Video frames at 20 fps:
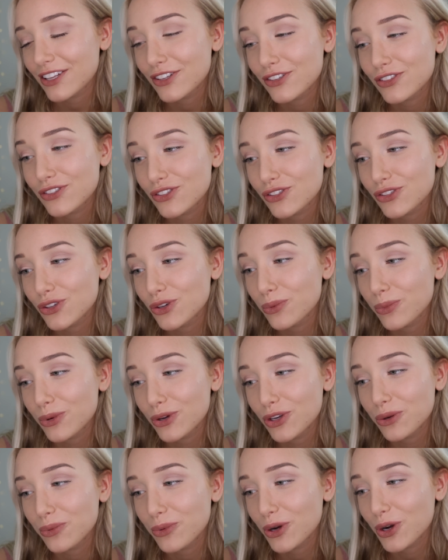
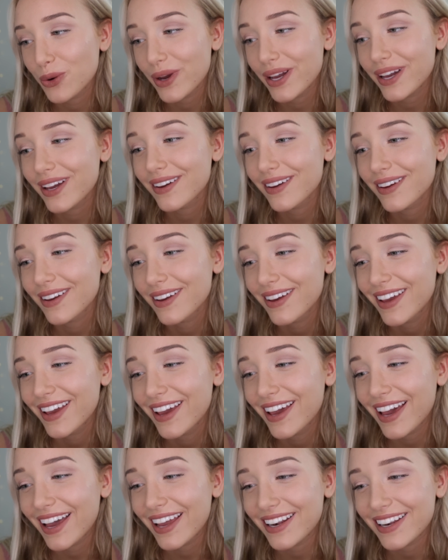Super duper quick
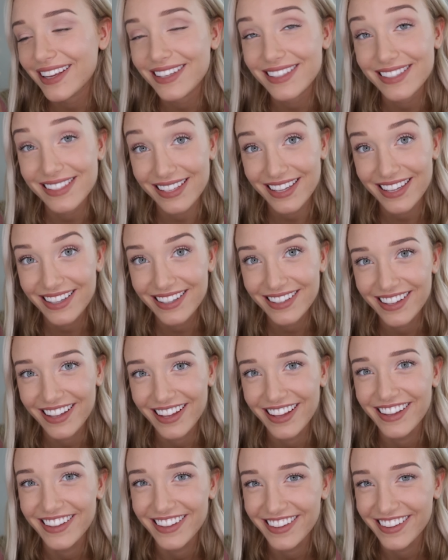and easy.
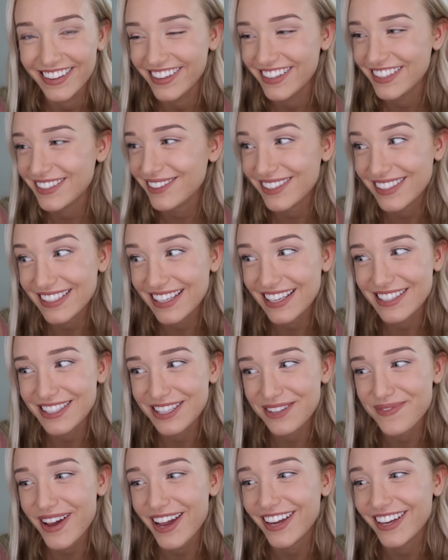This is what it says in
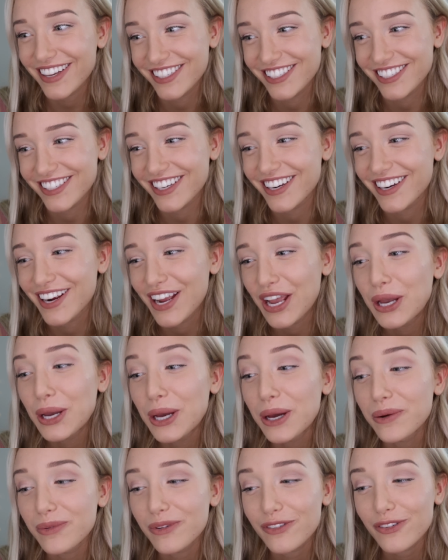the package here.
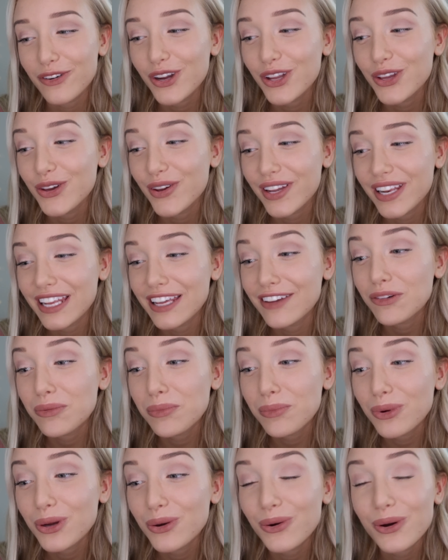Before you can even
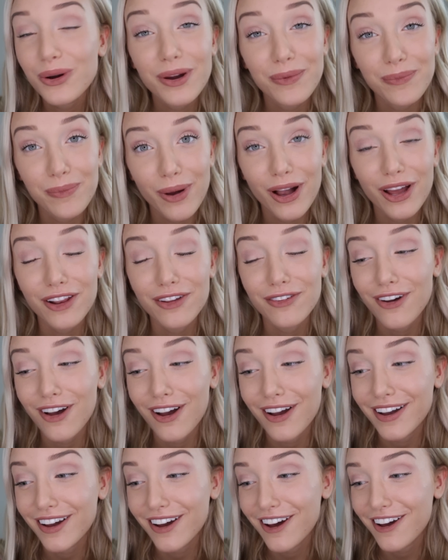brew up pot of
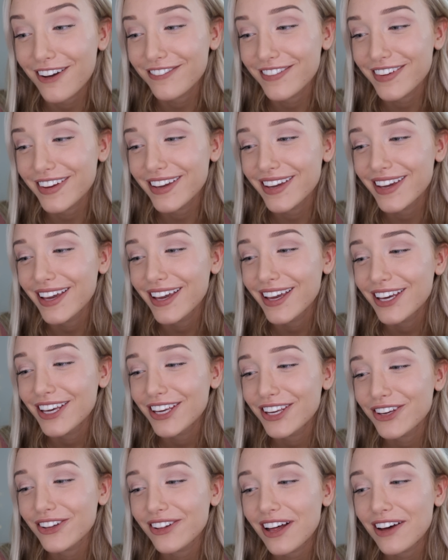hot coffee,
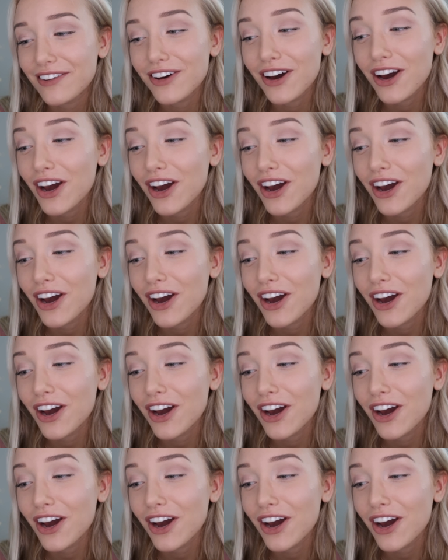you'll have